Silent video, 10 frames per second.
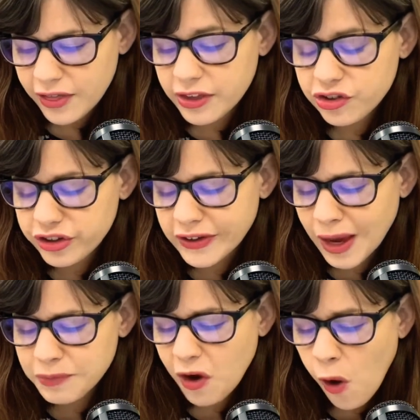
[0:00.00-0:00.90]
That she
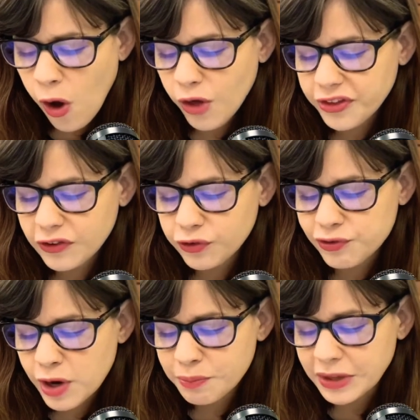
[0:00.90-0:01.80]
kept all this
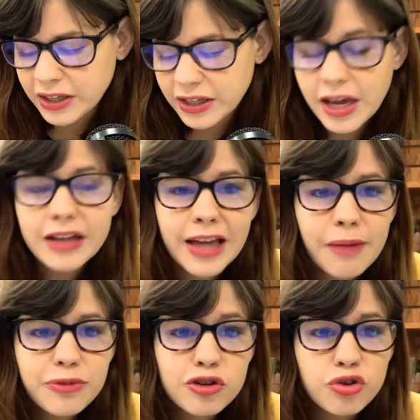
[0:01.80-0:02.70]
from me,
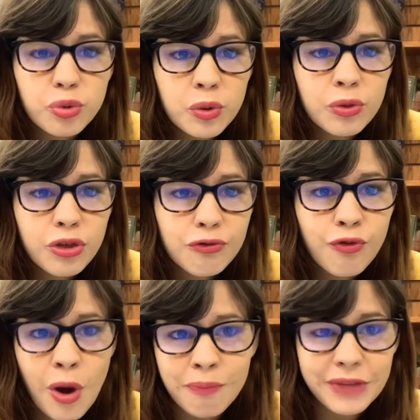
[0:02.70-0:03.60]
kept the truth
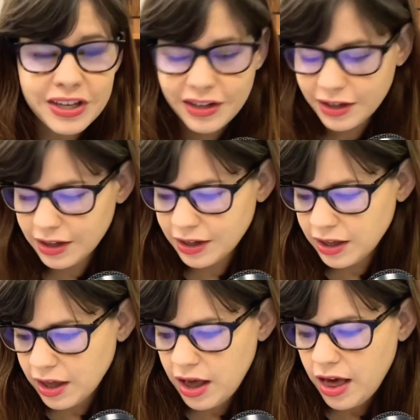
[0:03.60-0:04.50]
from me,
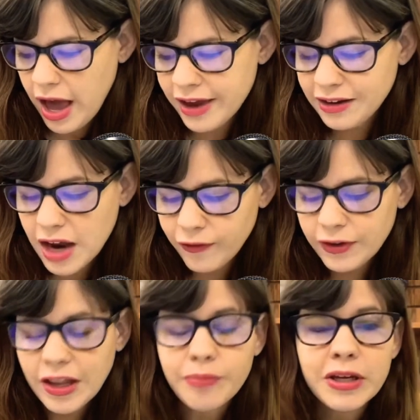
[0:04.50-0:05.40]
and never
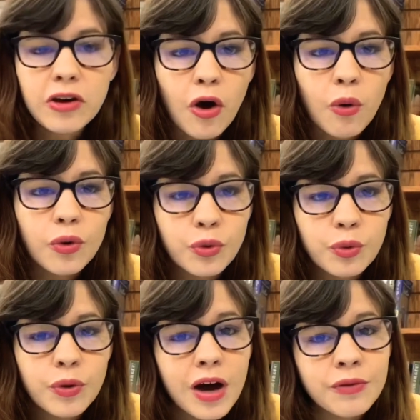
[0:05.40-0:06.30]
let me know
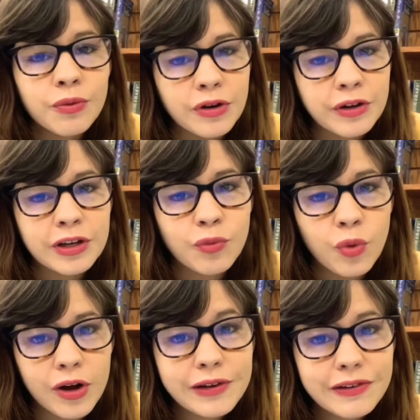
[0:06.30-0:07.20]
who I really
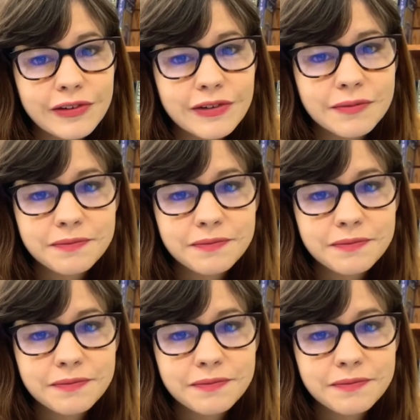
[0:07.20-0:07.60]
was.